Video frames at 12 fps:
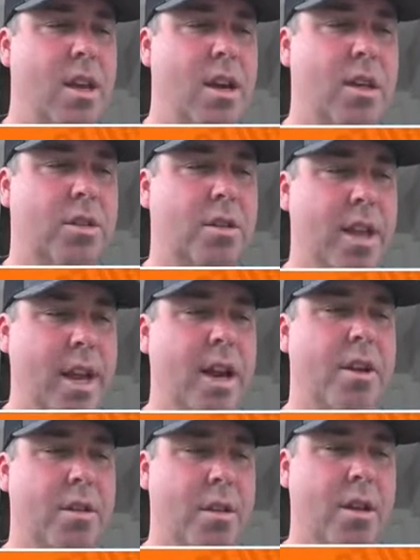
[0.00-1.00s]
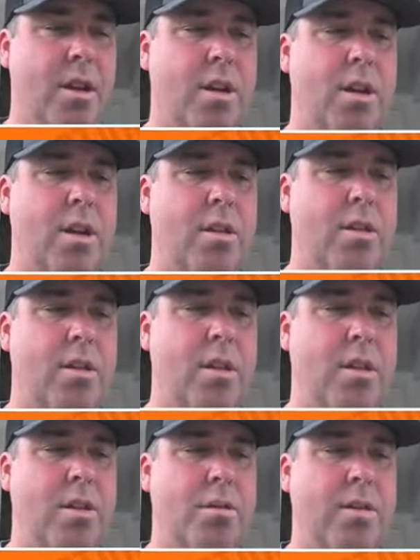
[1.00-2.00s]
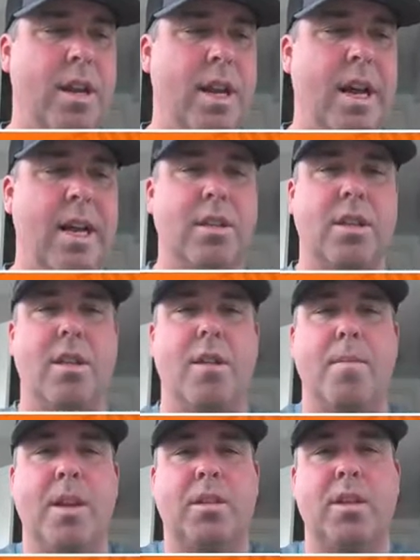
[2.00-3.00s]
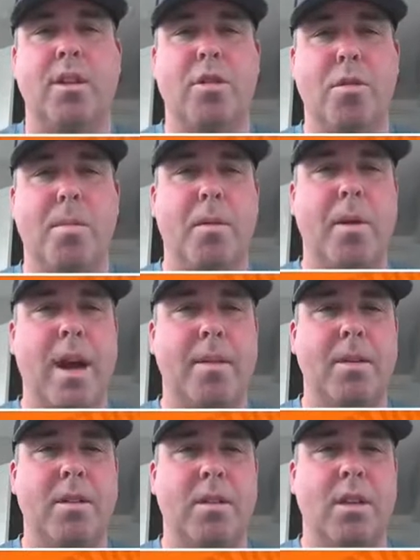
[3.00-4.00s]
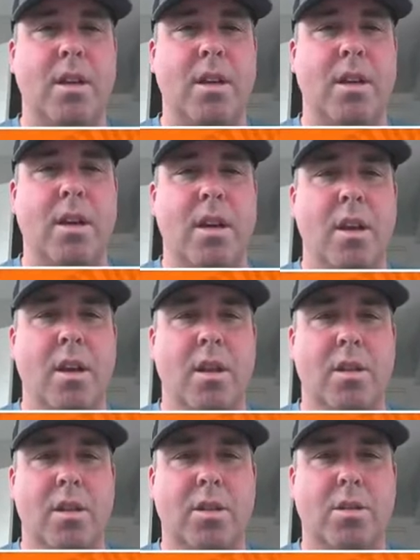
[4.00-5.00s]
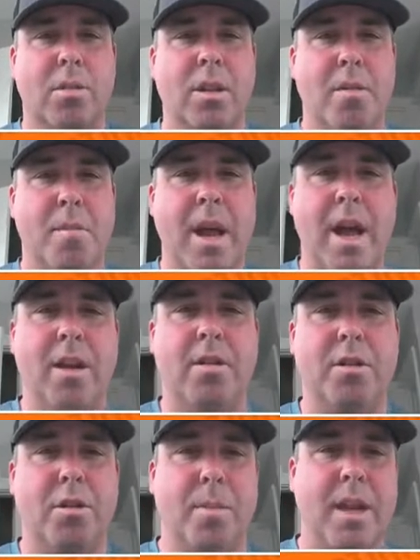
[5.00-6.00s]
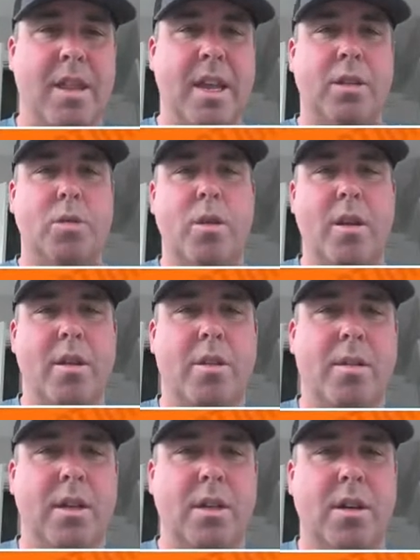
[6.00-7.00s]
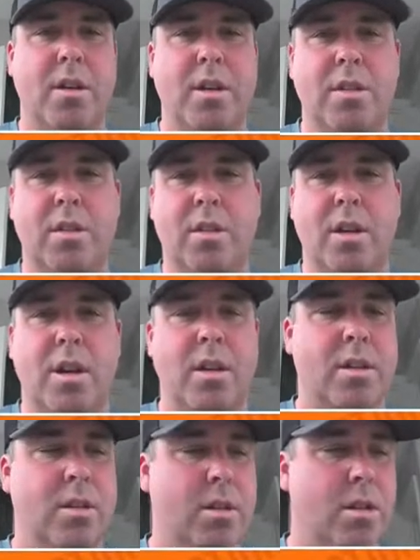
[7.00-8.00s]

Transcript: Uh, so they got a, a, good three guys, and then you mix in Cooper Robertson, who can swing the bat a little bit. That's one of their returning starters.